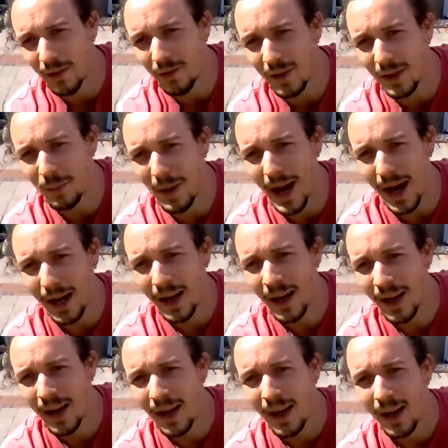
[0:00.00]
feedback
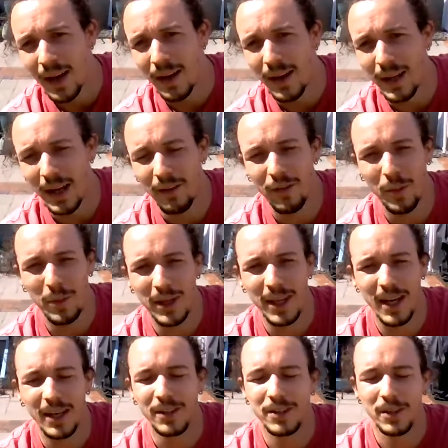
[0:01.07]
like everybody
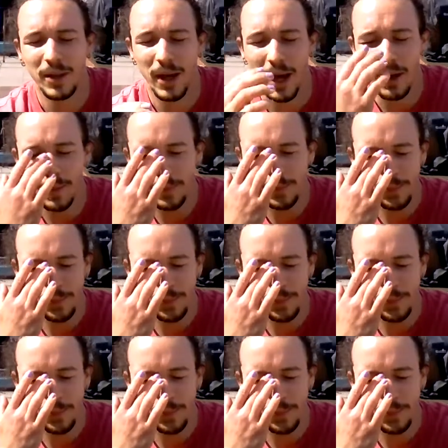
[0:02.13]
else, okay?